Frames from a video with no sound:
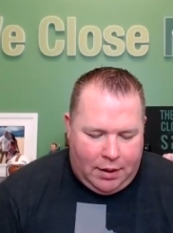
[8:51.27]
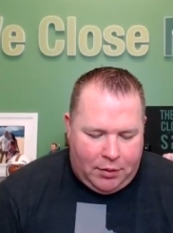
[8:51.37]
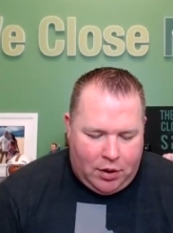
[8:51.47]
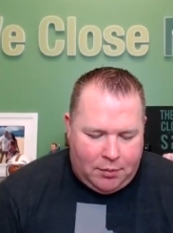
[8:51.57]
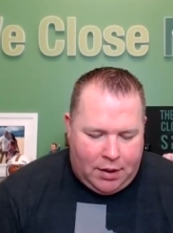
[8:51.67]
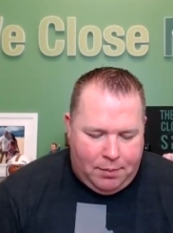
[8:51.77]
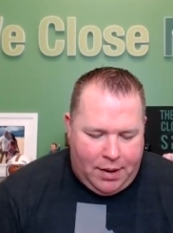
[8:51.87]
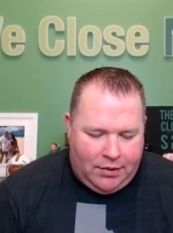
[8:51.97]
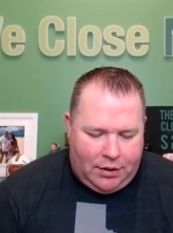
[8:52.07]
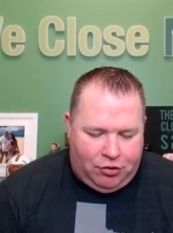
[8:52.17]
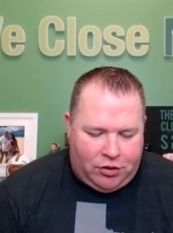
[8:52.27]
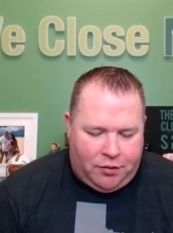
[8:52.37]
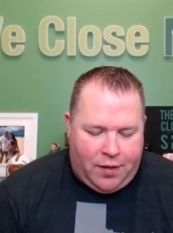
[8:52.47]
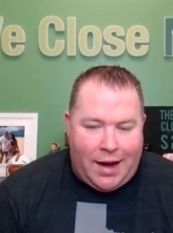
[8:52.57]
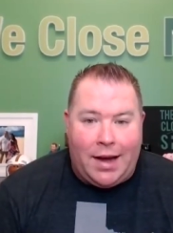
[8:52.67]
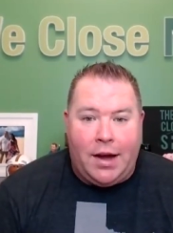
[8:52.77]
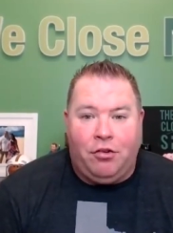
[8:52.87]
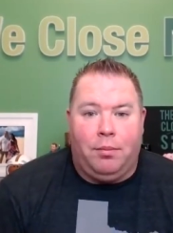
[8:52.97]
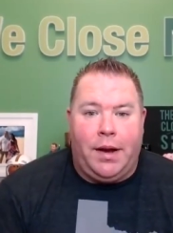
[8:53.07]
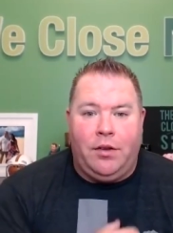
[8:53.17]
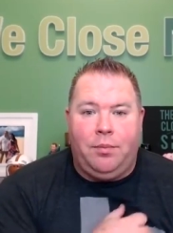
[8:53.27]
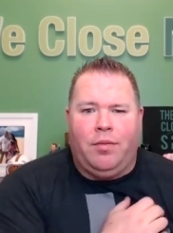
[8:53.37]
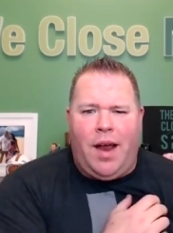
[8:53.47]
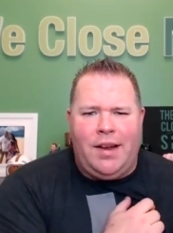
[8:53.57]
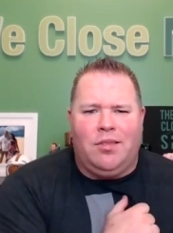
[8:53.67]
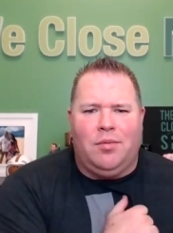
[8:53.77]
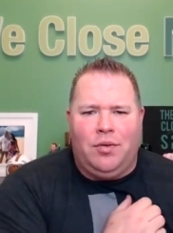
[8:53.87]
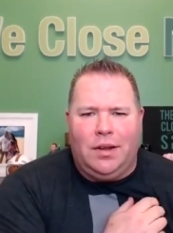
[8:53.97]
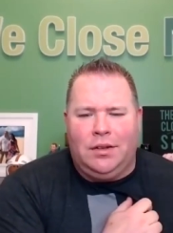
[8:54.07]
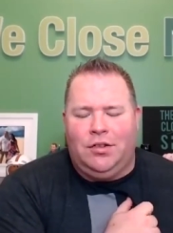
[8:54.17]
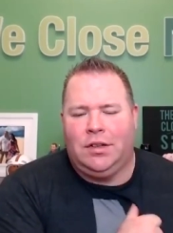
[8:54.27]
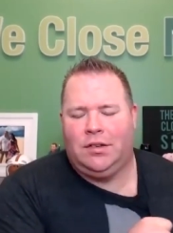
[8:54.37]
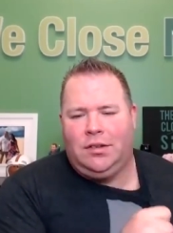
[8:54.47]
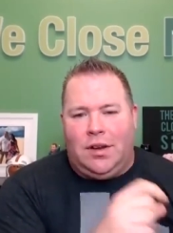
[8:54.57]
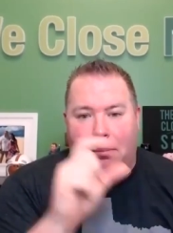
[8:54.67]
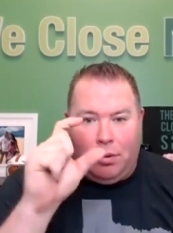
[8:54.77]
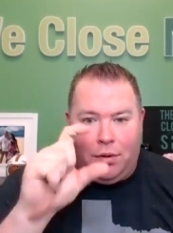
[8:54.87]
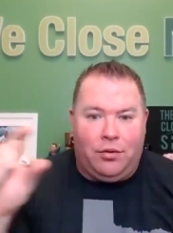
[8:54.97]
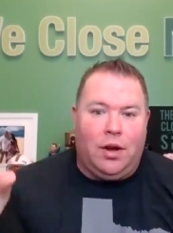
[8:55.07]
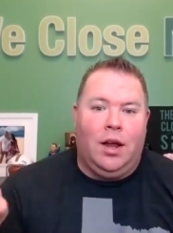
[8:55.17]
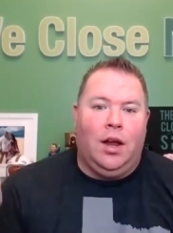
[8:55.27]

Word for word: like we talking about basically justifying initial bids, providing some due diligence numbers